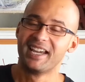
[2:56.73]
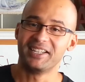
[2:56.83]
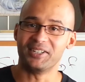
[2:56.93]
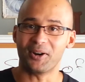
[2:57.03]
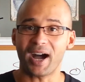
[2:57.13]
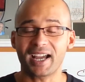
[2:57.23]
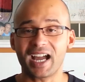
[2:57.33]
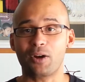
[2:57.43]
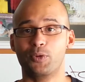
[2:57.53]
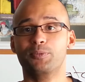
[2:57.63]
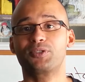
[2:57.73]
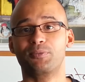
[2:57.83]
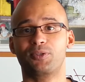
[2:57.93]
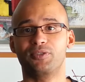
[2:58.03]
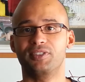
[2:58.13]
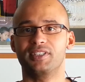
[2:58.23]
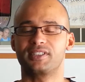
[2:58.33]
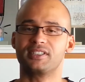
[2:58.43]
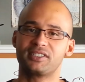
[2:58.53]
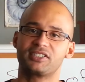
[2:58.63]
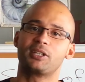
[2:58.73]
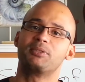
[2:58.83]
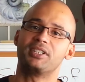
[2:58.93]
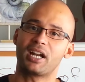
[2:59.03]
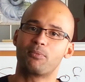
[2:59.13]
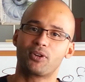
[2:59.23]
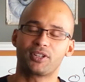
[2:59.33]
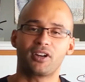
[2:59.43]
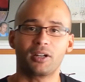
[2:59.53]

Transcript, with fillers: you know, I got room to improve in this, and this is something that I'm working on.